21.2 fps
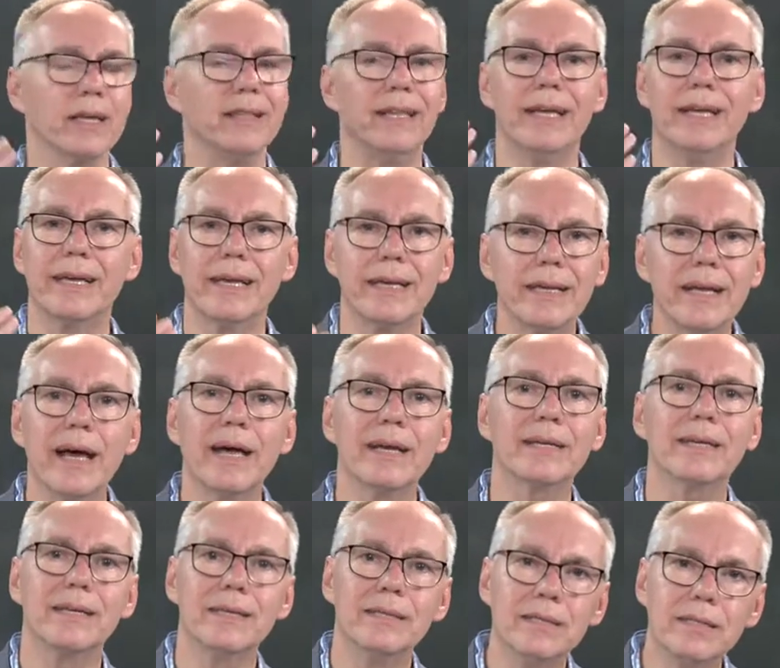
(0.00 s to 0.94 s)
they
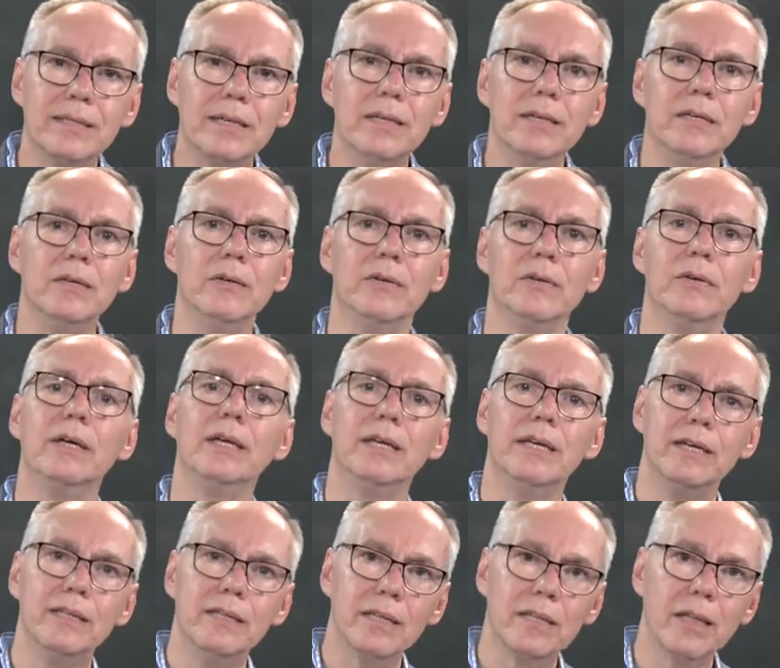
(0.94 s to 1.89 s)
cannot continue
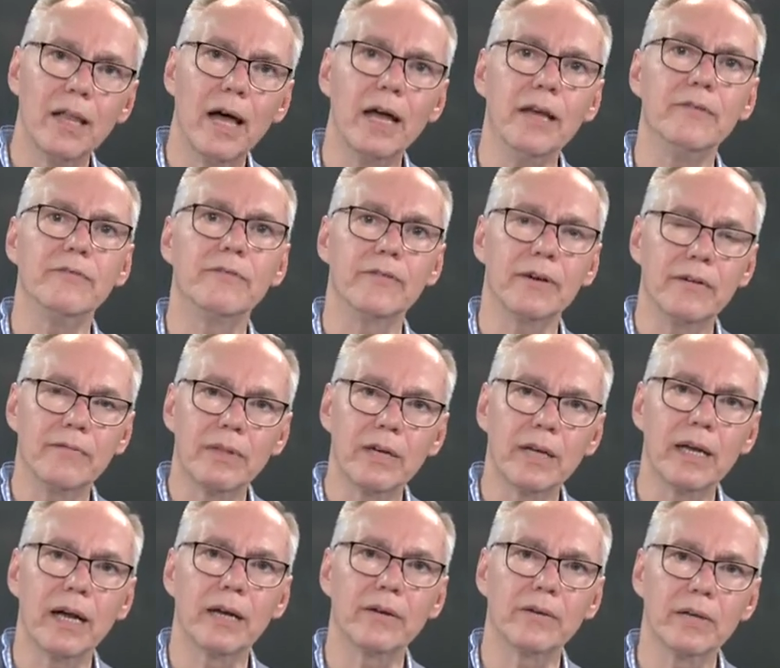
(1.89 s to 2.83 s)
in the life of the
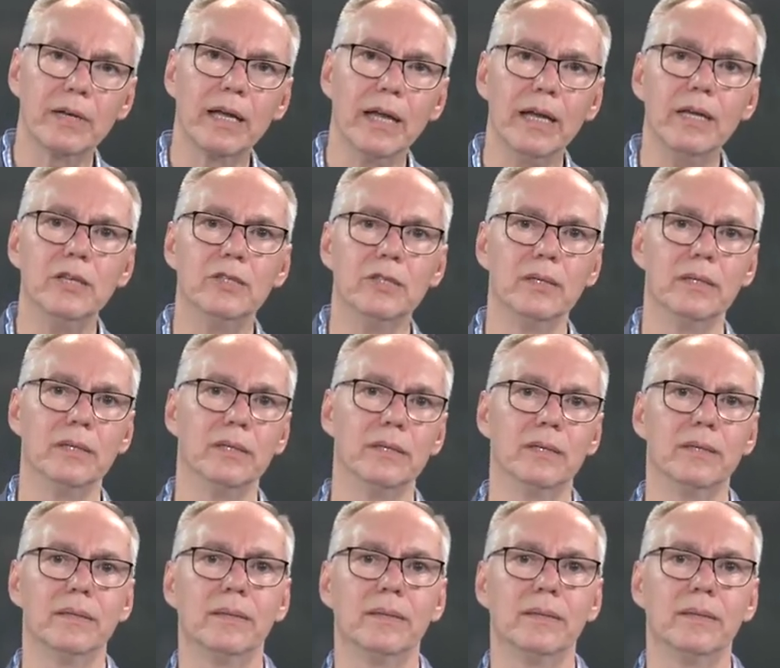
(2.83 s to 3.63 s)
congregation.